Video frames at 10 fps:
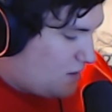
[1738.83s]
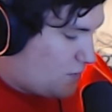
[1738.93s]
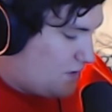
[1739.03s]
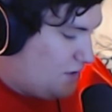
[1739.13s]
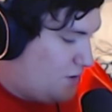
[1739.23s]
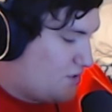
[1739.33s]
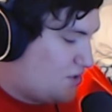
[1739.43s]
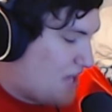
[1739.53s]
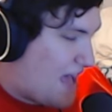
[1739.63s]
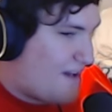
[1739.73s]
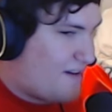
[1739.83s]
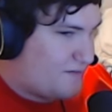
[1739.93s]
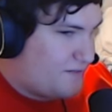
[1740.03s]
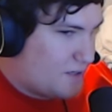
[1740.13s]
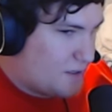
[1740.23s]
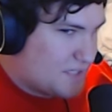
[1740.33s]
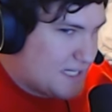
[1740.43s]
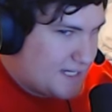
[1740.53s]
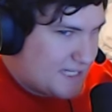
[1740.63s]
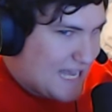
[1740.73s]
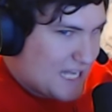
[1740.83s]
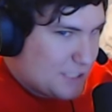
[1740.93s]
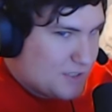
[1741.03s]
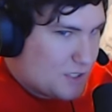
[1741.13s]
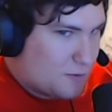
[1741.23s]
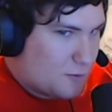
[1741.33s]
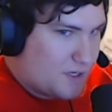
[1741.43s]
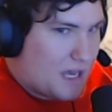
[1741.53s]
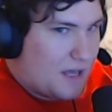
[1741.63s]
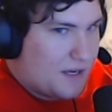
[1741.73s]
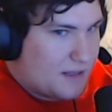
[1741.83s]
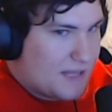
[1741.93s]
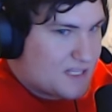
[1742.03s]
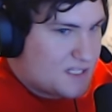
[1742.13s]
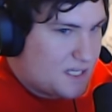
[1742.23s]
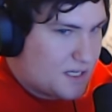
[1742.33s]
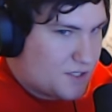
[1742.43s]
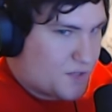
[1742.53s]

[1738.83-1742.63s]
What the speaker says: when you could have 10 attachments on one gun and that's it and just